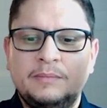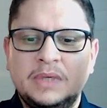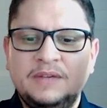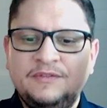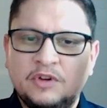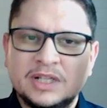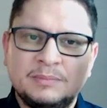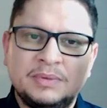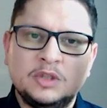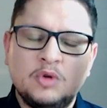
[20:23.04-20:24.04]
If, for
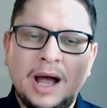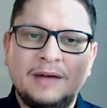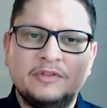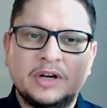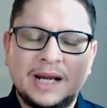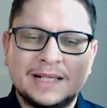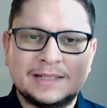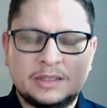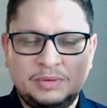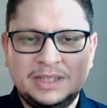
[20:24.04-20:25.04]
example, you have a
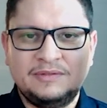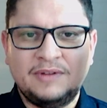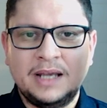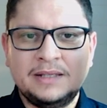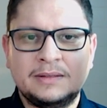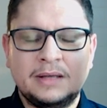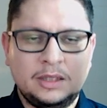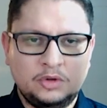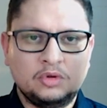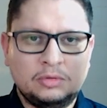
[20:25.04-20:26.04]
class 3 device
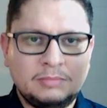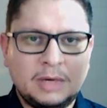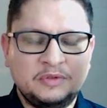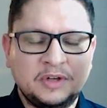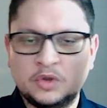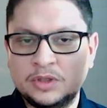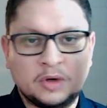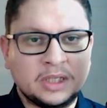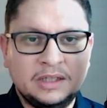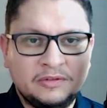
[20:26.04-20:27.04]
and your manufacturer is
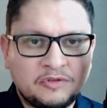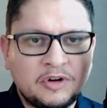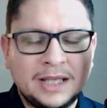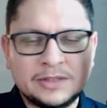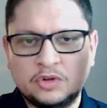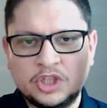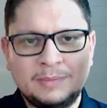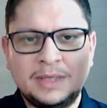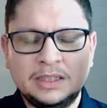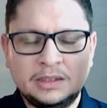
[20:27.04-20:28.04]
located in France or
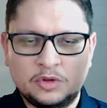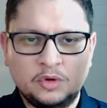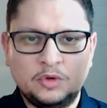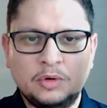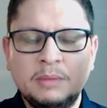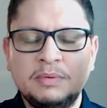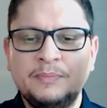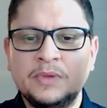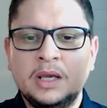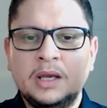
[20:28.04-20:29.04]
Germany, so in Europe,
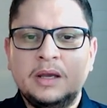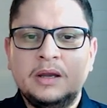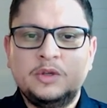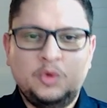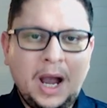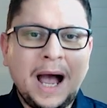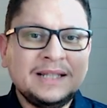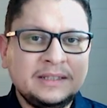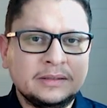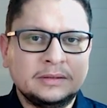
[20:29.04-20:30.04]
you
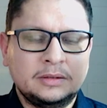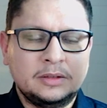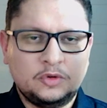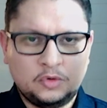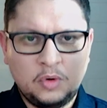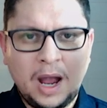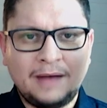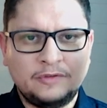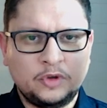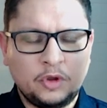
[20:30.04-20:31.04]
had to
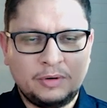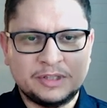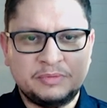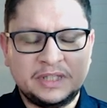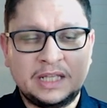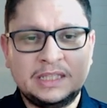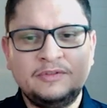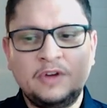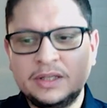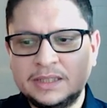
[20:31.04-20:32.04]
have an authorized
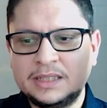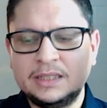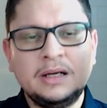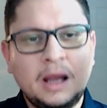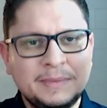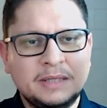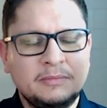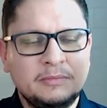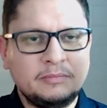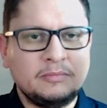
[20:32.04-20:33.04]
representative until, I mean,
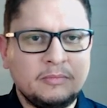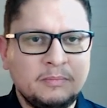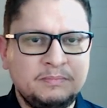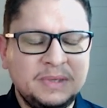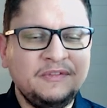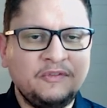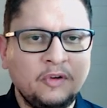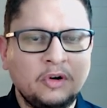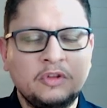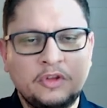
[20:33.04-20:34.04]

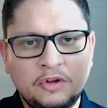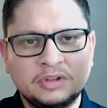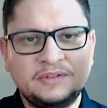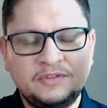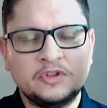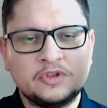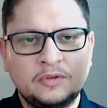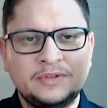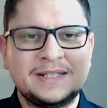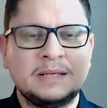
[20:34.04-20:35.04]
before the 31st
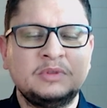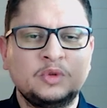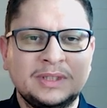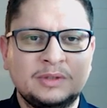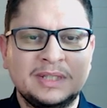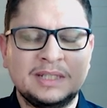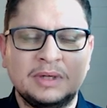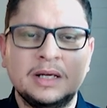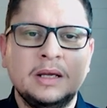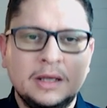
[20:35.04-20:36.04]
of December
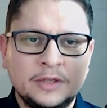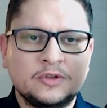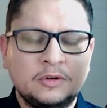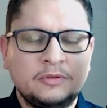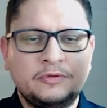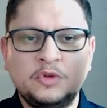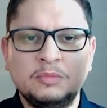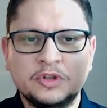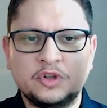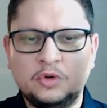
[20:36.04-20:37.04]
2021. So a few
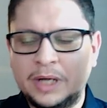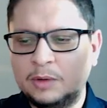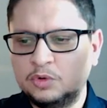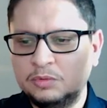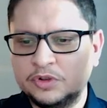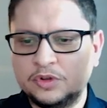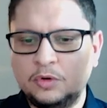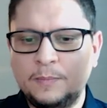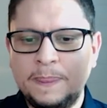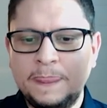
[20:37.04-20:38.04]
months ago now, 2 months ago.